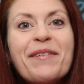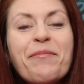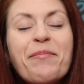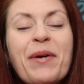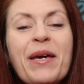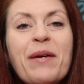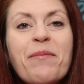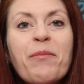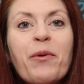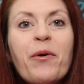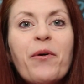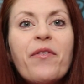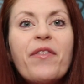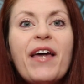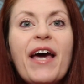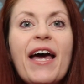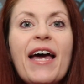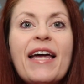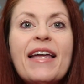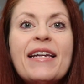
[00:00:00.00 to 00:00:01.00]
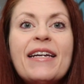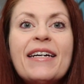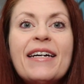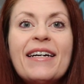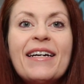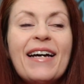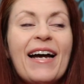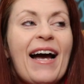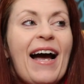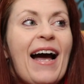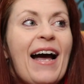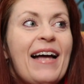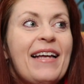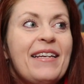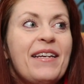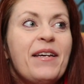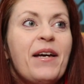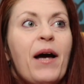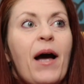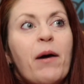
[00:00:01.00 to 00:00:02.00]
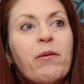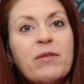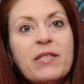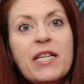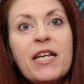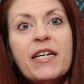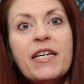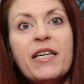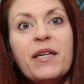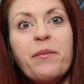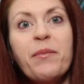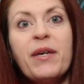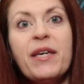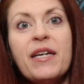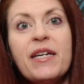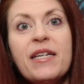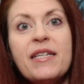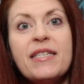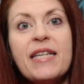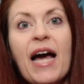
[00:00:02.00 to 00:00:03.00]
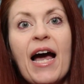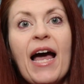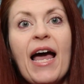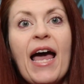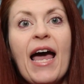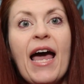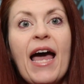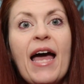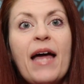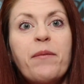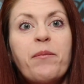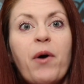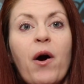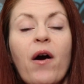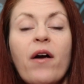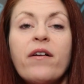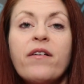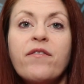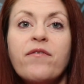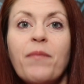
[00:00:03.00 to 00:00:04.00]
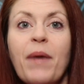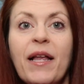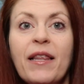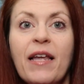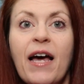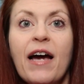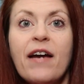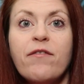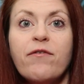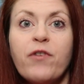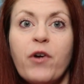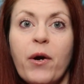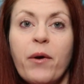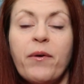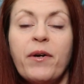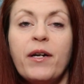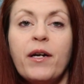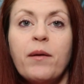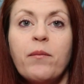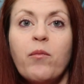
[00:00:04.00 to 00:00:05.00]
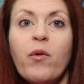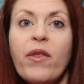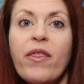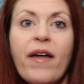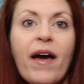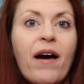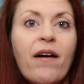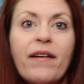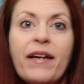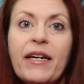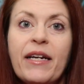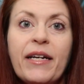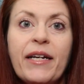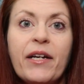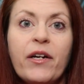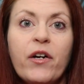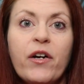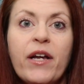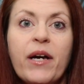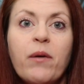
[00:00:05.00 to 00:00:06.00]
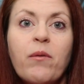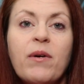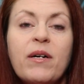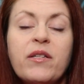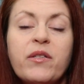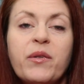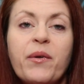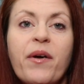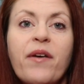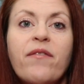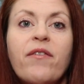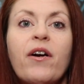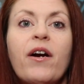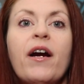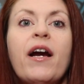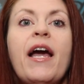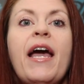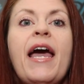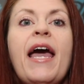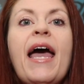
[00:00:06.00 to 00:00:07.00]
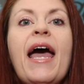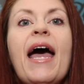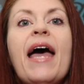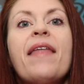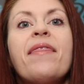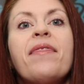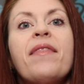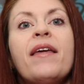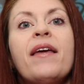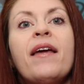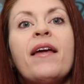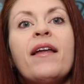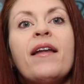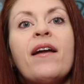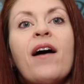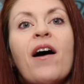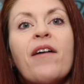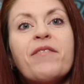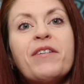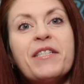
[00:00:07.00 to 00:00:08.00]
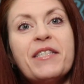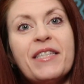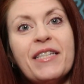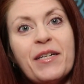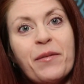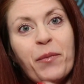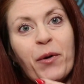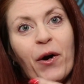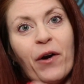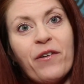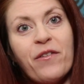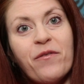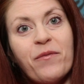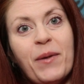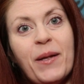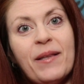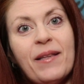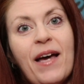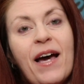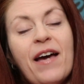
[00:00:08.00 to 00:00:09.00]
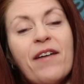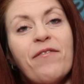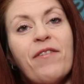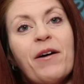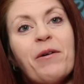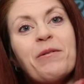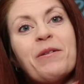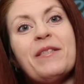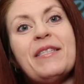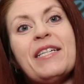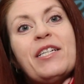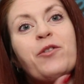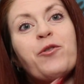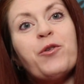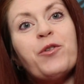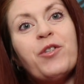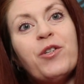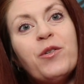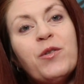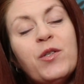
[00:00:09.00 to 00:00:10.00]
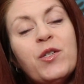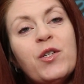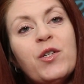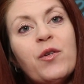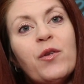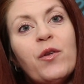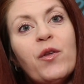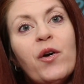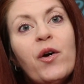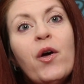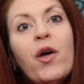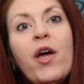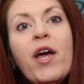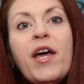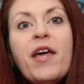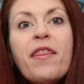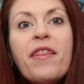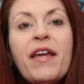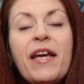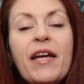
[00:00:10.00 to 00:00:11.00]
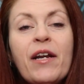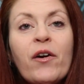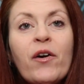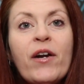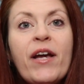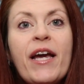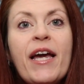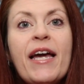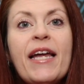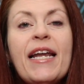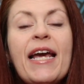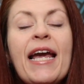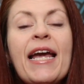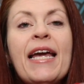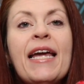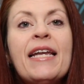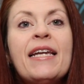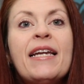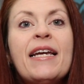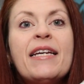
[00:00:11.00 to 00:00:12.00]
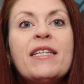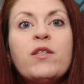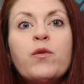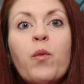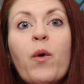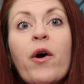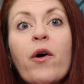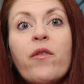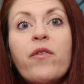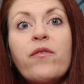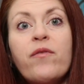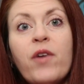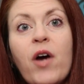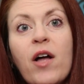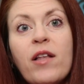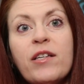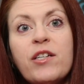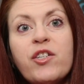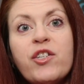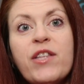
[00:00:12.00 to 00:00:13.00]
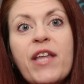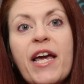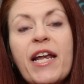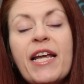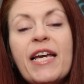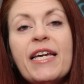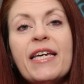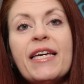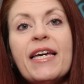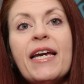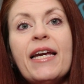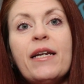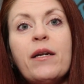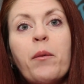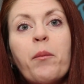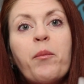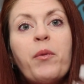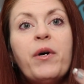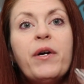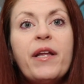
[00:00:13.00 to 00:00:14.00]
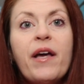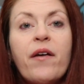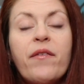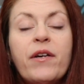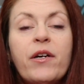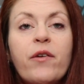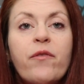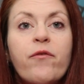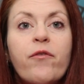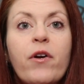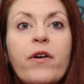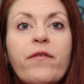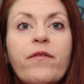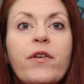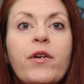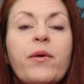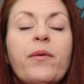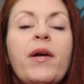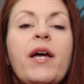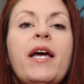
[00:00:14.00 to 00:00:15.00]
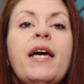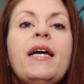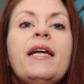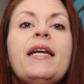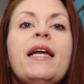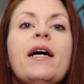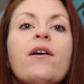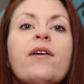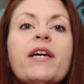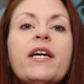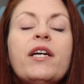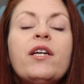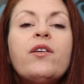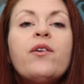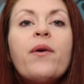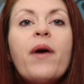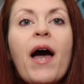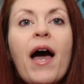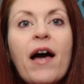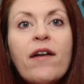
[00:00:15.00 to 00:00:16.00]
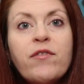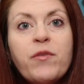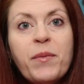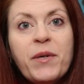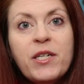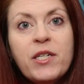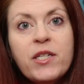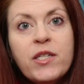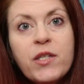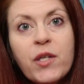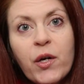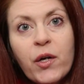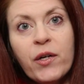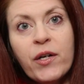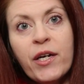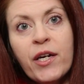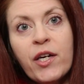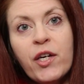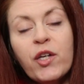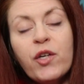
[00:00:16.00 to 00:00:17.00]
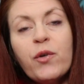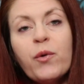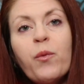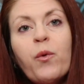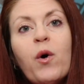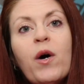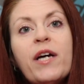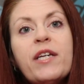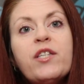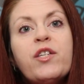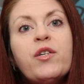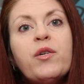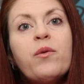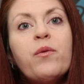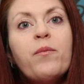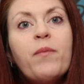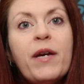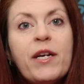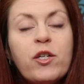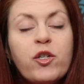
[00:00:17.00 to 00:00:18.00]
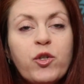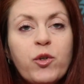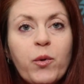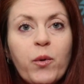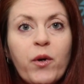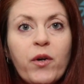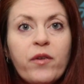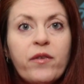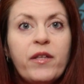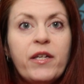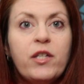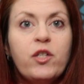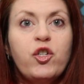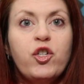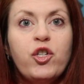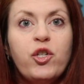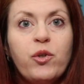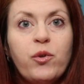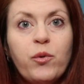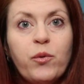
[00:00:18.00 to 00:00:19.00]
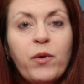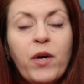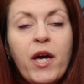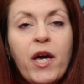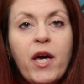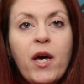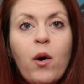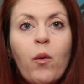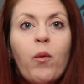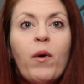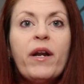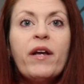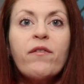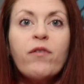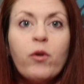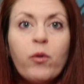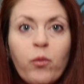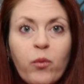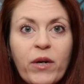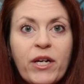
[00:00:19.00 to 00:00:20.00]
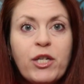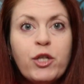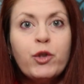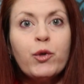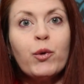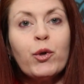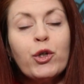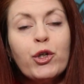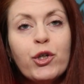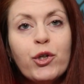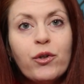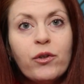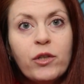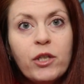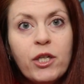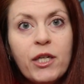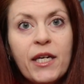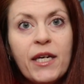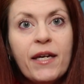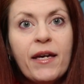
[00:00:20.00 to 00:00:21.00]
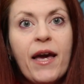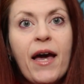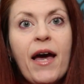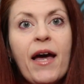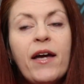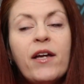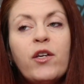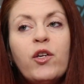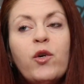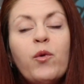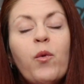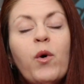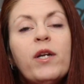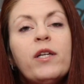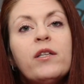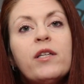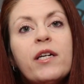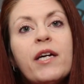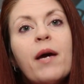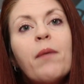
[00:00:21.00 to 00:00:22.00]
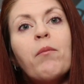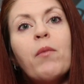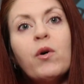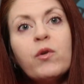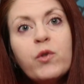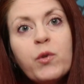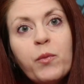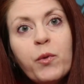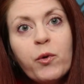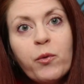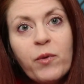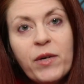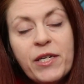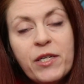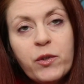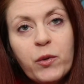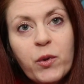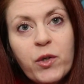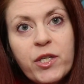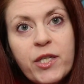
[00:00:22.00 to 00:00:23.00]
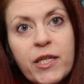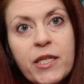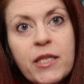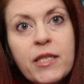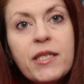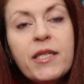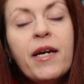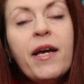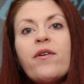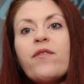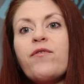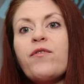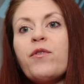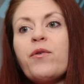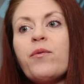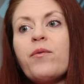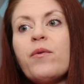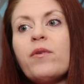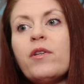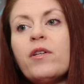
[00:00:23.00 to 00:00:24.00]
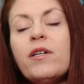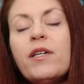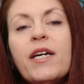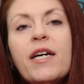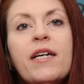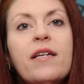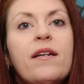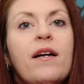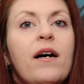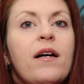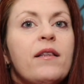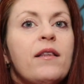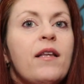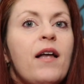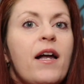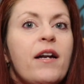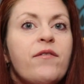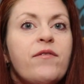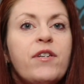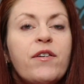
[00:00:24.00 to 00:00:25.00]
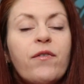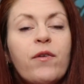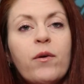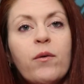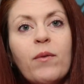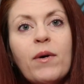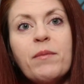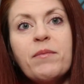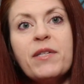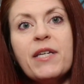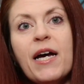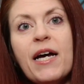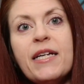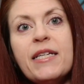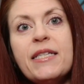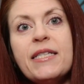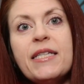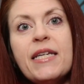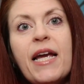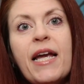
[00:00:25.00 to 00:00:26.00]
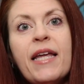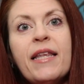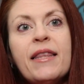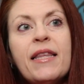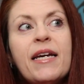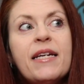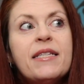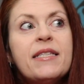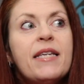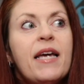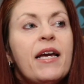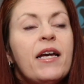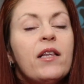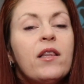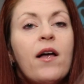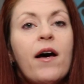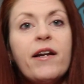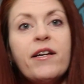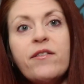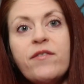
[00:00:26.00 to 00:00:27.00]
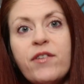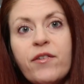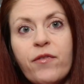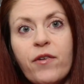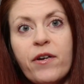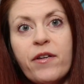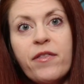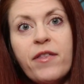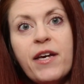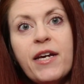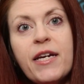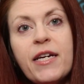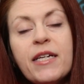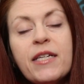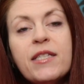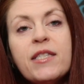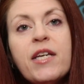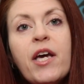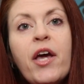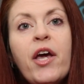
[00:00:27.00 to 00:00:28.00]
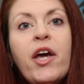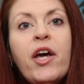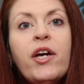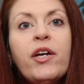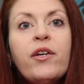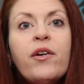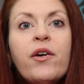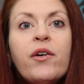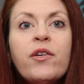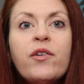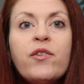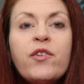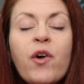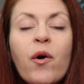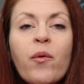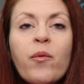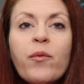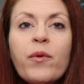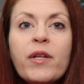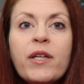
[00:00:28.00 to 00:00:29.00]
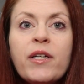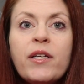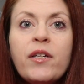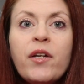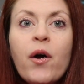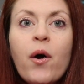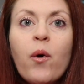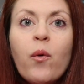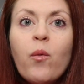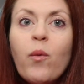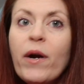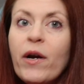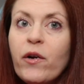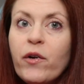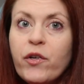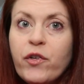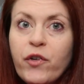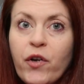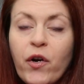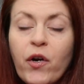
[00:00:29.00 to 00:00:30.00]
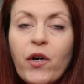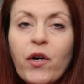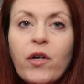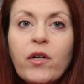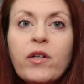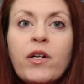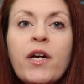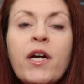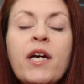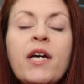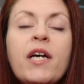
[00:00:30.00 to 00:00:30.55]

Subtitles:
people that I was lucky because I had part of my life growing up without any internet whatsoever, and then obviously part of my life I was introduced to the internet and its wealth of knowledge that it can put out there in front of you. Now again, you have to be discerning. You want to make sure that whatever resource you're looking at, you want to look at multiple resources. If you look at a lot of different websites and they say a lot of different things, you don't really know where to turn.